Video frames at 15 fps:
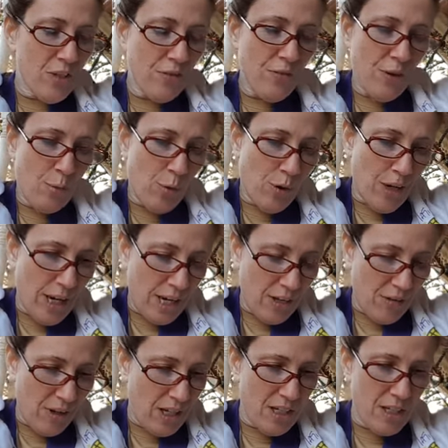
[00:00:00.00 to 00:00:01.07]
on February
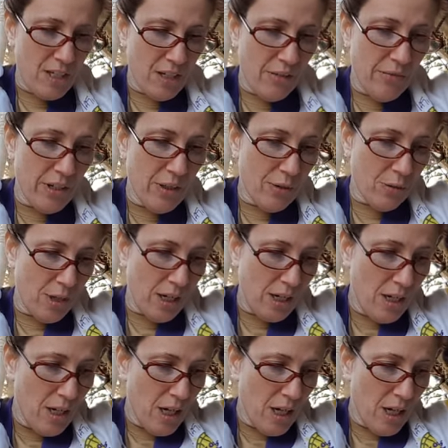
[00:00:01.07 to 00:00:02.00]
8th, 1973,